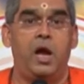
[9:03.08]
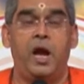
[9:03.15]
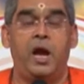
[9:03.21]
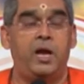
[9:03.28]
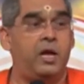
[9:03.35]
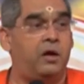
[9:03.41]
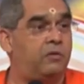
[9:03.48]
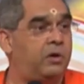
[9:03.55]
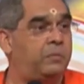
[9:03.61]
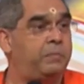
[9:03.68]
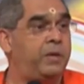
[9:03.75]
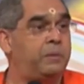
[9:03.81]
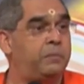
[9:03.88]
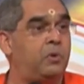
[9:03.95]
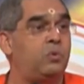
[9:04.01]
and our
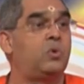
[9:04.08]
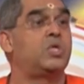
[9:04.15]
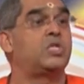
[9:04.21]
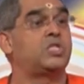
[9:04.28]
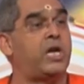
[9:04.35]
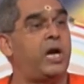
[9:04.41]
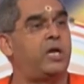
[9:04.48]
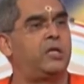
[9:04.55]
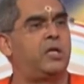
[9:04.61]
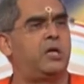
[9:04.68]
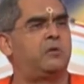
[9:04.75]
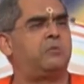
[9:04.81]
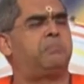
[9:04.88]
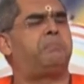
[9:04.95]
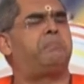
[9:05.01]
people would stand
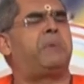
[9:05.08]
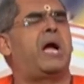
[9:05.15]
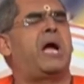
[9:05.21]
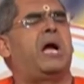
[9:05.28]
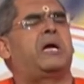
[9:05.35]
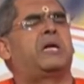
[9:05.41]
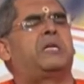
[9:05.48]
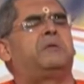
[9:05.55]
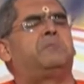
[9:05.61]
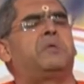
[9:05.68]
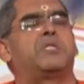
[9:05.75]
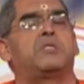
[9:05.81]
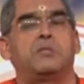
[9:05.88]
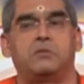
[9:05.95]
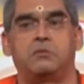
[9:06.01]
there, packed
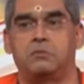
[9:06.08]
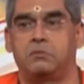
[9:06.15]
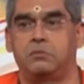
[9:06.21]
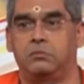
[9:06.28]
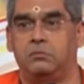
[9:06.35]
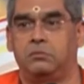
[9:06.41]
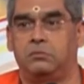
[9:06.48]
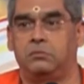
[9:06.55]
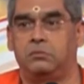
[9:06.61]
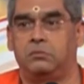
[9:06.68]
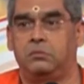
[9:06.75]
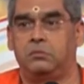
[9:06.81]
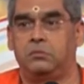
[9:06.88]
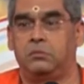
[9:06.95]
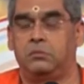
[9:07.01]
buses,
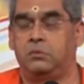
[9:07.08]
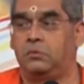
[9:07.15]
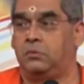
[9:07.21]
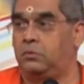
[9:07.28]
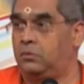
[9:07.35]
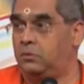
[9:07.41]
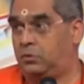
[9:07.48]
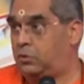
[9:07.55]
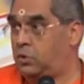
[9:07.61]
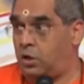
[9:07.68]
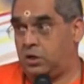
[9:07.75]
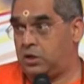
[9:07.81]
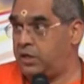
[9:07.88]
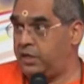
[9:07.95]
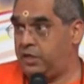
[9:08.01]

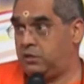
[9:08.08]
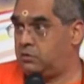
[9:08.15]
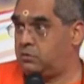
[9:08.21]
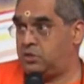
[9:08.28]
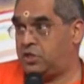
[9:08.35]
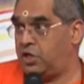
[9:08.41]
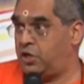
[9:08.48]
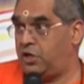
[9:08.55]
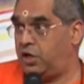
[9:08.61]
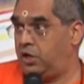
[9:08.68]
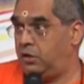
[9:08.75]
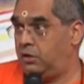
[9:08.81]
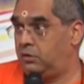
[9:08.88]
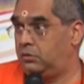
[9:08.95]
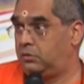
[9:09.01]
not like
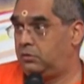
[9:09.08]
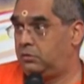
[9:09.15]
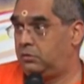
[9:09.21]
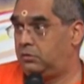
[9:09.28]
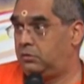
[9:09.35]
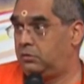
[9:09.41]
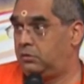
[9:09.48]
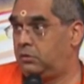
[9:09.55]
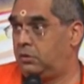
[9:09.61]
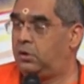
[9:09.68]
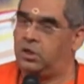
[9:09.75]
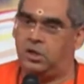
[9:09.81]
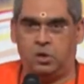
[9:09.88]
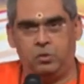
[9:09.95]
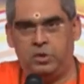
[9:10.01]
Chennai.
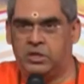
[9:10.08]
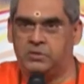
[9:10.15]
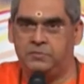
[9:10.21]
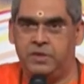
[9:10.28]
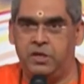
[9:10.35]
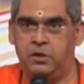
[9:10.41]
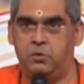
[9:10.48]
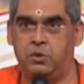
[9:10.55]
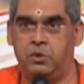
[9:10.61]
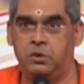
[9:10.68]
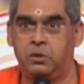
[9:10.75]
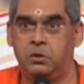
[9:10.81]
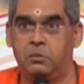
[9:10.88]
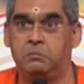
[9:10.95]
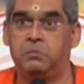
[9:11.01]
Now it is very good,
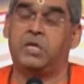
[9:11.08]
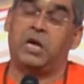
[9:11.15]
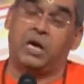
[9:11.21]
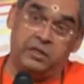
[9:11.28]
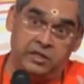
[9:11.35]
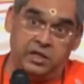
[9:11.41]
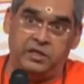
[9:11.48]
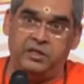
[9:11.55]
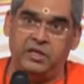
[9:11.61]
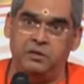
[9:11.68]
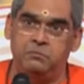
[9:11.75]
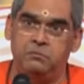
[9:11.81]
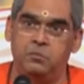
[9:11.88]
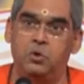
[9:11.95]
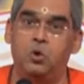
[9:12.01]
but at that
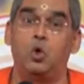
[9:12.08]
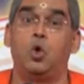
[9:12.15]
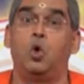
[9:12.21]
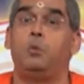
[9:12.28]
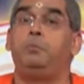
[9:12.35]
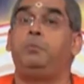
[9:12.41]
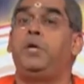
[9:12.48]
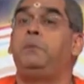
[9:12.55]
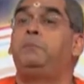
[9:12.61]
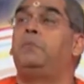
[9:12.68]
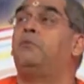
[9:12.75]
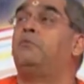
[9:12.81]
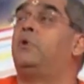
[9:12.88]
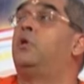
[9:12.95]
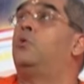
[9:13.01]
time,
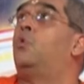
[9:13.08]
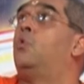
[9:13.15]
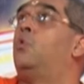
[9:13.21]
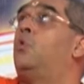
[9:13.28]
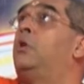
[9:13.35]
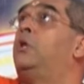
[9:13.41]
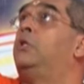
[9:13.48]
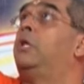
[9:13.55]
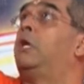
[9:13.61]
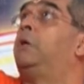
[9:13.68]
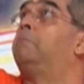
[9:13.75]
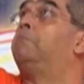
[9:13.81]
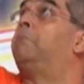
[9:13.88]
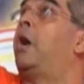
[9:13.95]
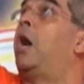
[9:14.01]
people will hold
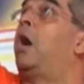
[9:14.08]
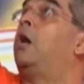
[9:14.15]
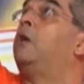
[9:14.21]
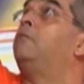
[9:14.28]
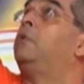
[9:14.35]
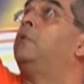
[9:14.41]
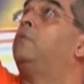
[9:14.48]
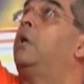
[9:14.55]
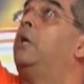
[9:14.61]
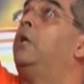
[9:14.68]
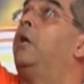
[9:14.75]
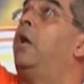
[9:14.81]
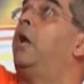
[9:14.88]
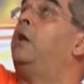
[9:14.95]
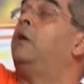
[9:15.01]
that bar with
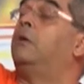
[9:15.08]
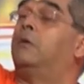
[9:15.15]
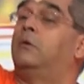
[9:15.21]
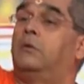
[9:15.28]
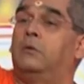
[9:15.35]
one hand,